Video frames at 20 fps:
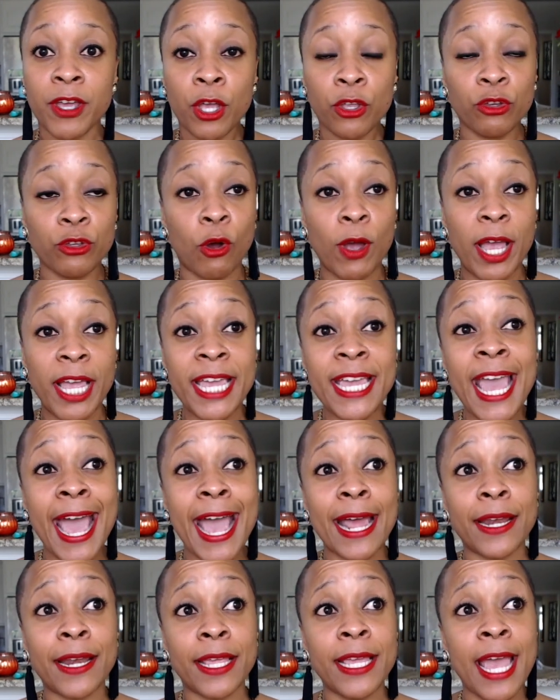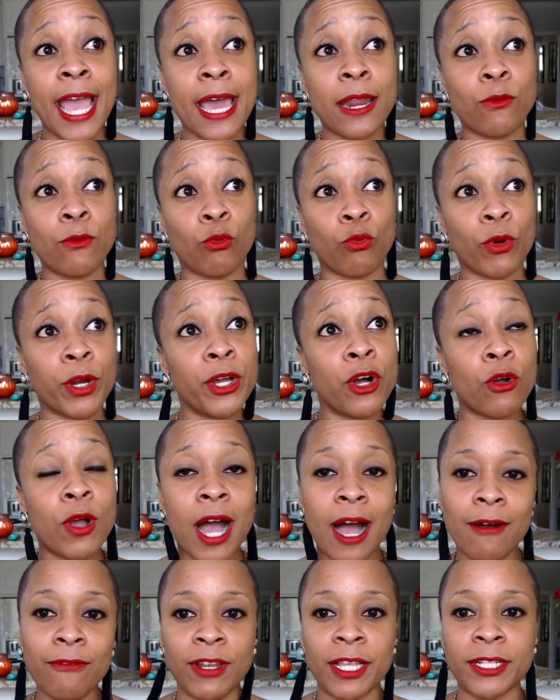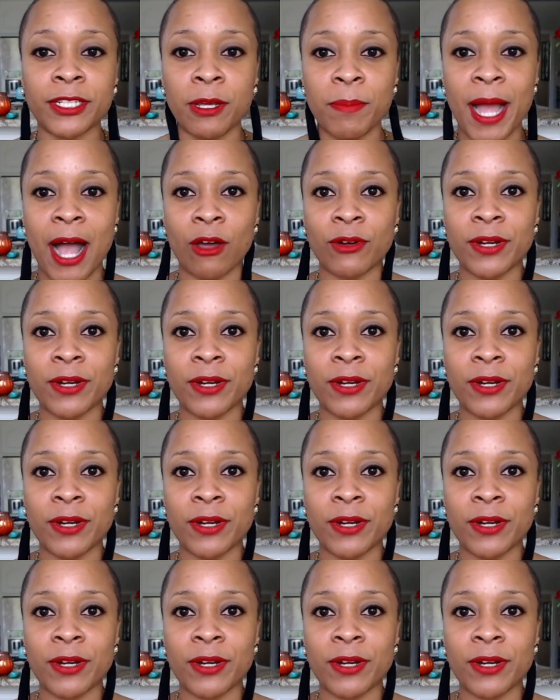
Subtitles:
he had real conflict about